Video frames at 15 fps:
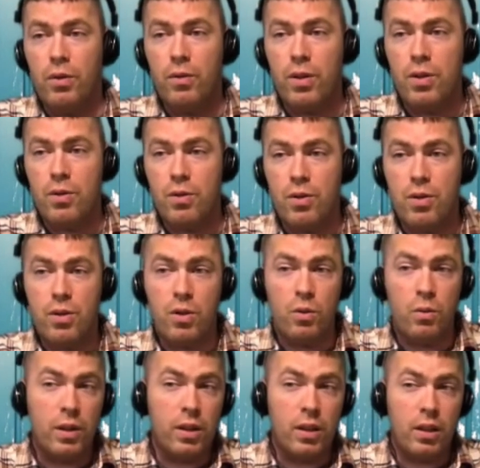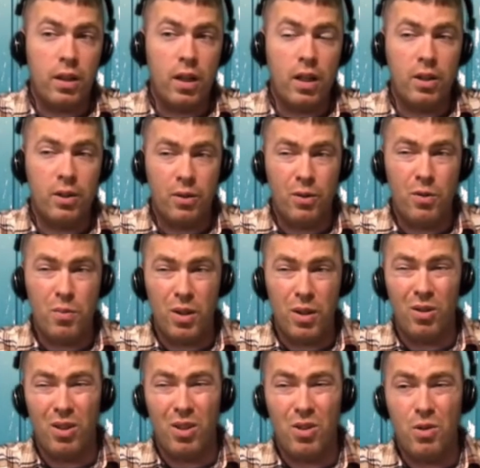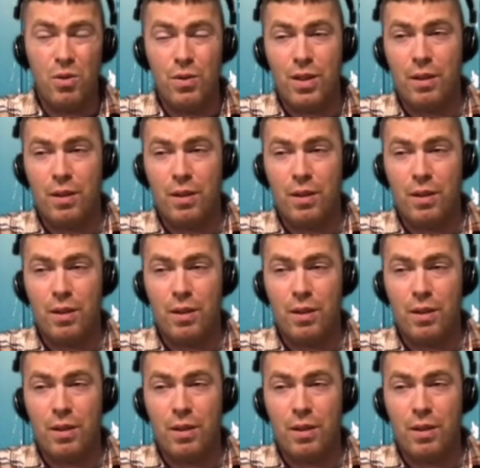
resources so we can conquer those bigger issues.